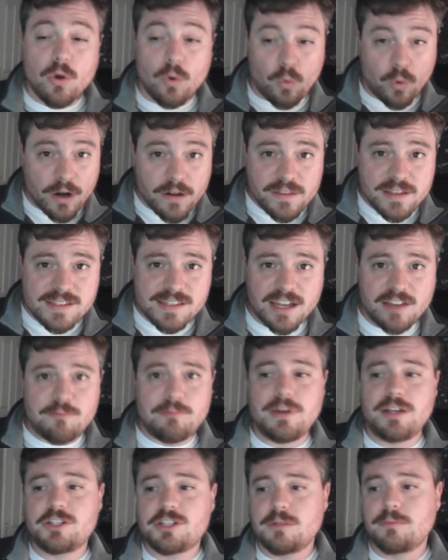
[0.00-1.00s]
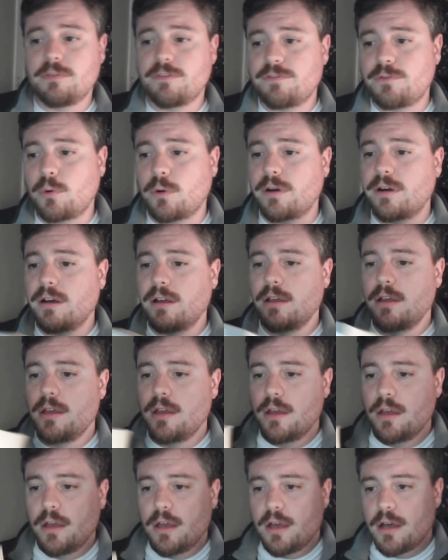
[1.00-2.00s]
One of these I've mentioned before,
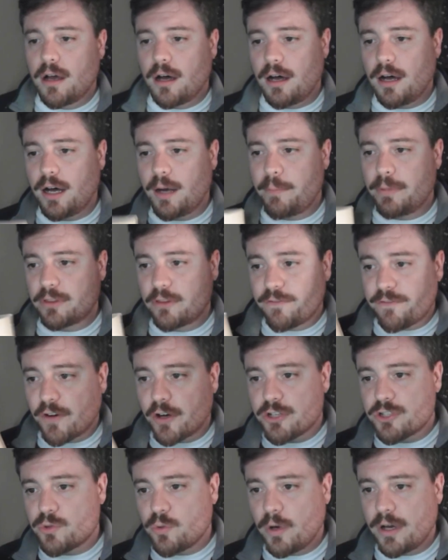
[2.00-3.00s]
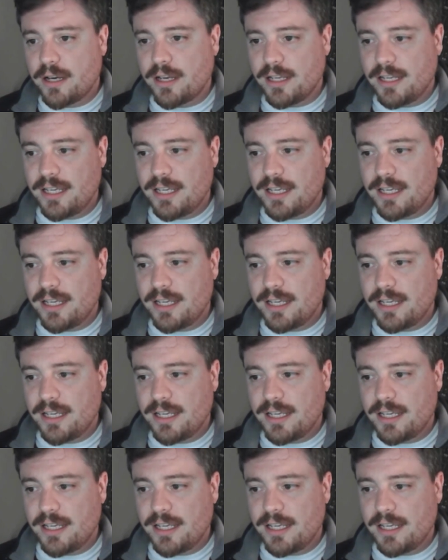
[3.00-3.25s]
but the first one